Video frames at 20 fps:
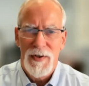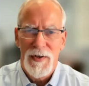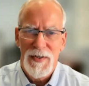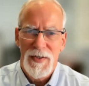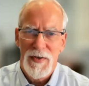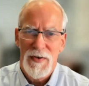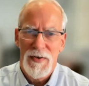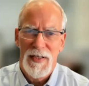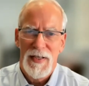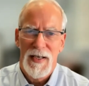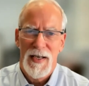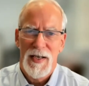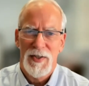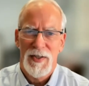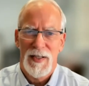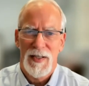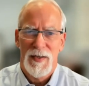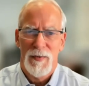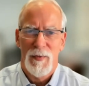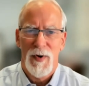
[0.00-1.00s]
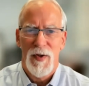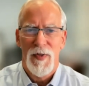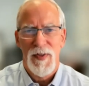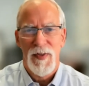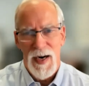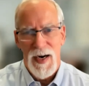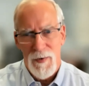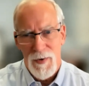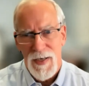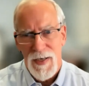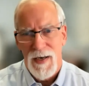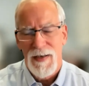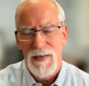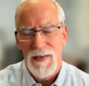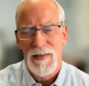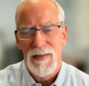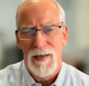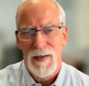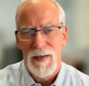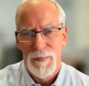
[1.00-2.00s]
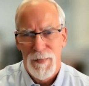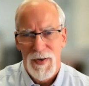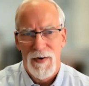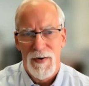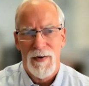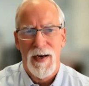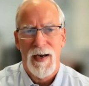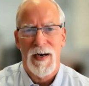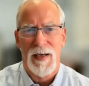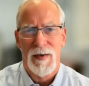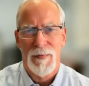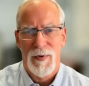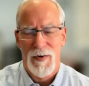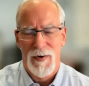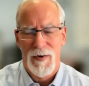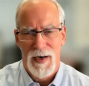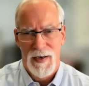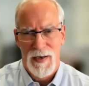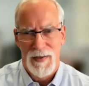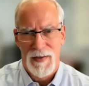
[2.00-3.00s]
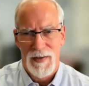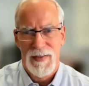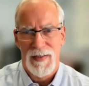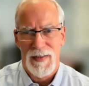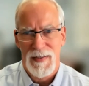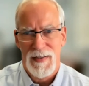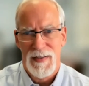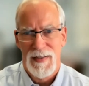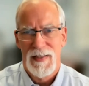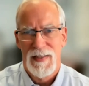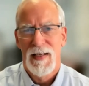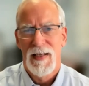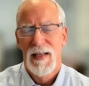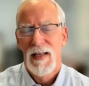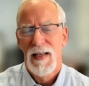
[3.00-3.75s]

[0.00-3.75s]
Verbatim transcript: association with thyrotoxic periodic paralysis.